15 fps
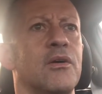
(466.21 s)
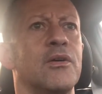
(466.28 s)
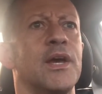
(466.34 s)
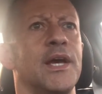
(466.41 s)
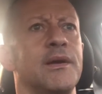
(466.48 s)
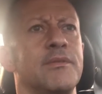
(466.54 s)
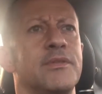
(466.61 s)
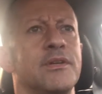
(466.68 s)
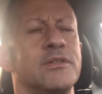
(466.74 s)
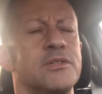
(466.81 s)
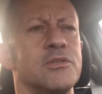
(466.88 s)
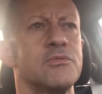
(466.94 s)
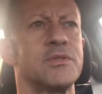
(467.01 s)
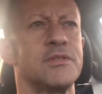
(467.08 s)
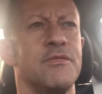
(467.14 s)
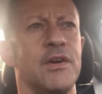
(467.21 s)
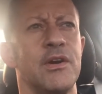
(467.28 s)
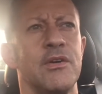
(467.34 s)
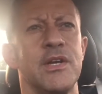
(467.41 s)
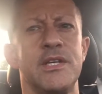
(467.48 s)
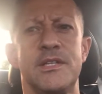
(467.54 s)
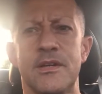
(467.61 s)
okay, this is
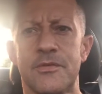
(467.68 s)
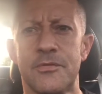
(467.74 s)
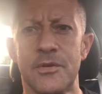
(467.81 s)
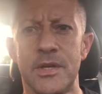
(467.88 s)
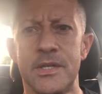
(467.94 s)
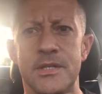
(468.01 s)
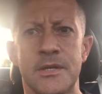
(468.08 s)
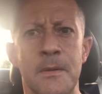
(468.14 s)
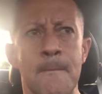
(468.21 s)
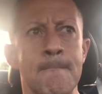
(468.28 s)
very different.